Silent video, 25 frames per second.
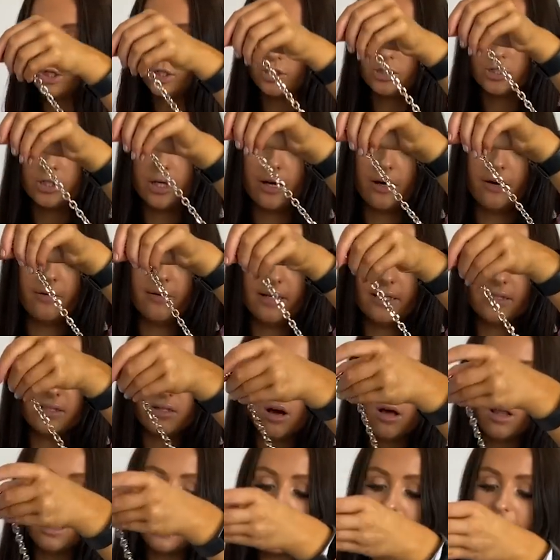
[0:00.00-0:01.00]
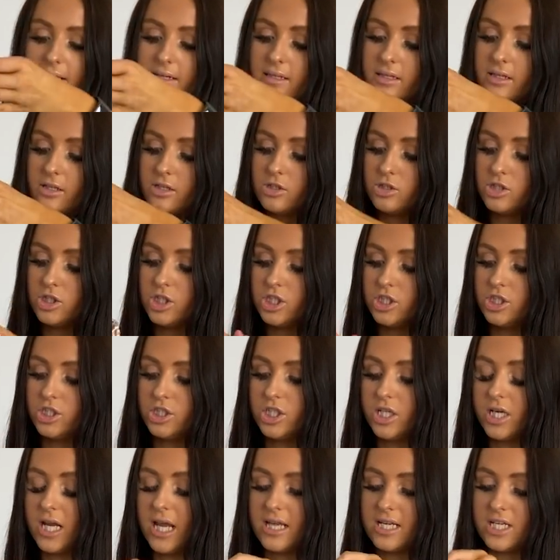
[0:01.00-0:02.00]
So it's got like a little
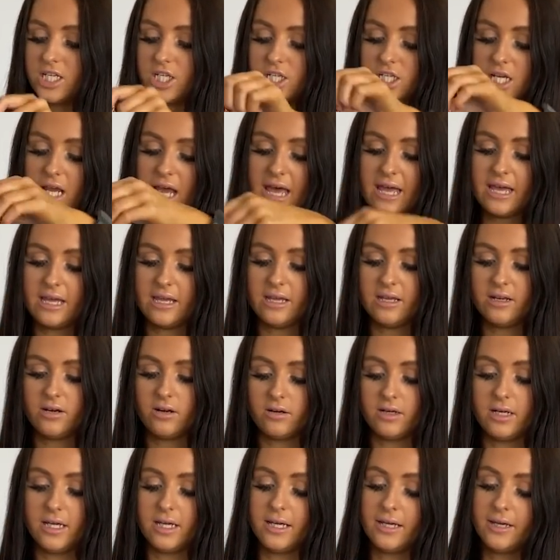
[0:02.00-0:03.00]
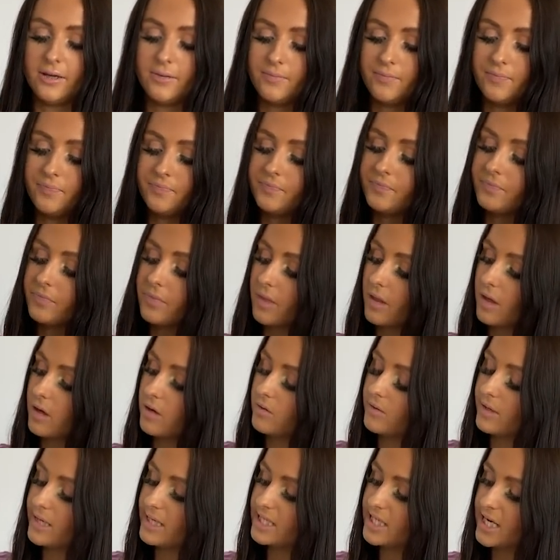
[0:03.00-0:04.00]
chain on it,
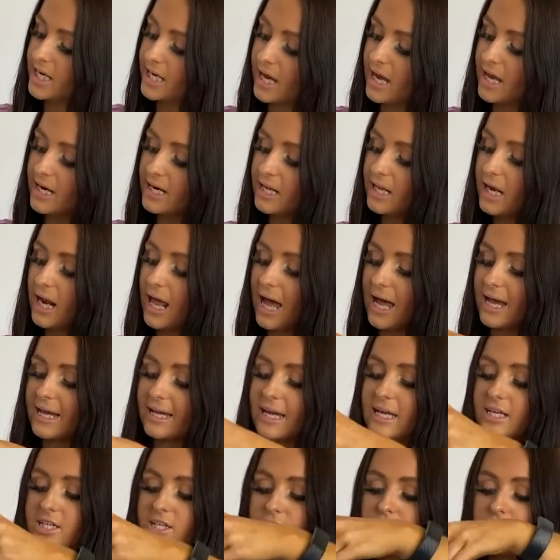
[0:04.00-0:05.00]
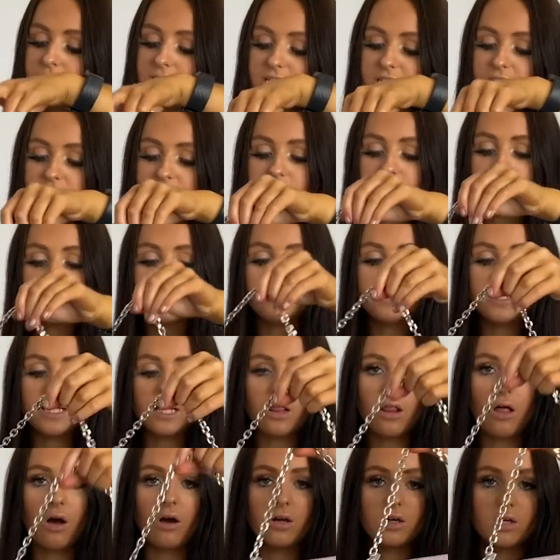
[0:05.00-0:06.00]
which I kind of like. I do wish it was a bit
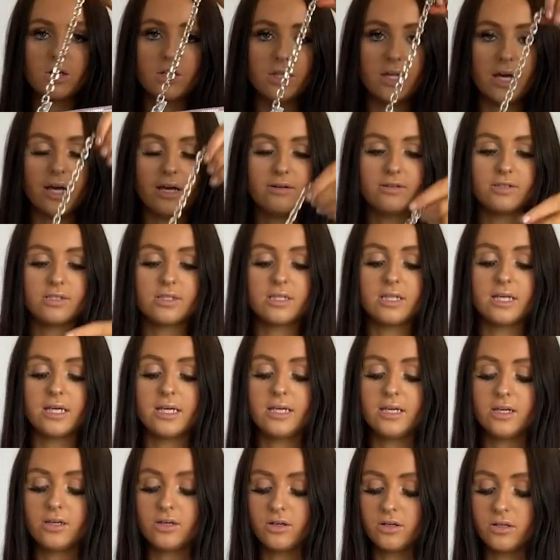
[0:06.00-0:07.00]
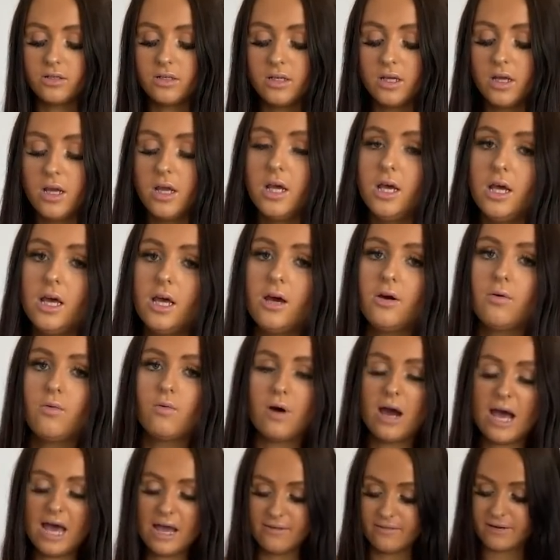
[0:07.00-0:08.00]
longer though, so that you could
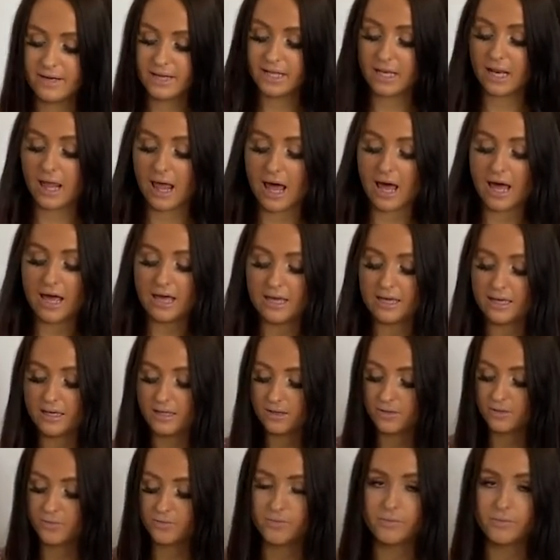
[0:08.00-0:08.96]
wear it like,